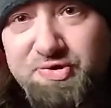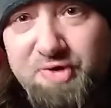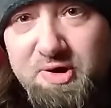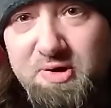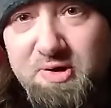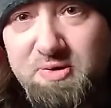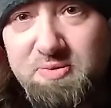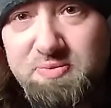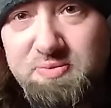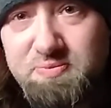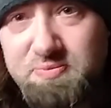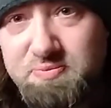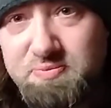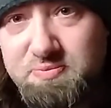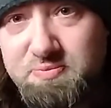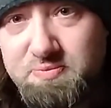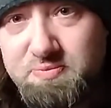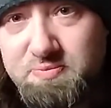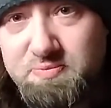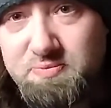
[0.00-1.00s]
I know
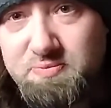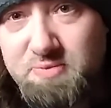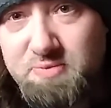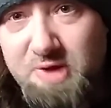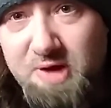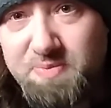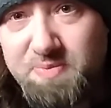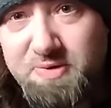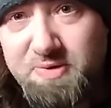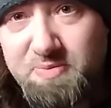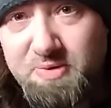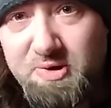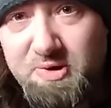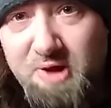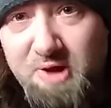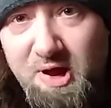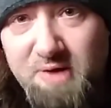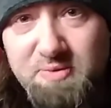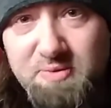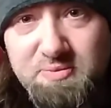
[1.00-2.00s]
a lot of people
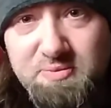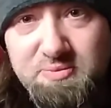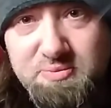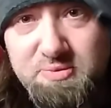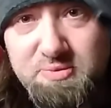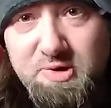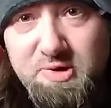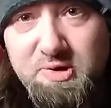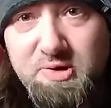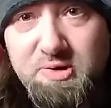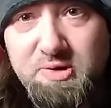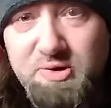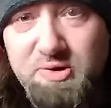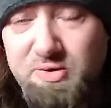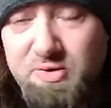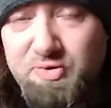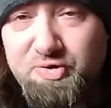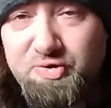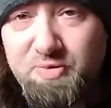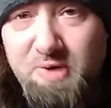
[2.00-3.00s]
on YouTube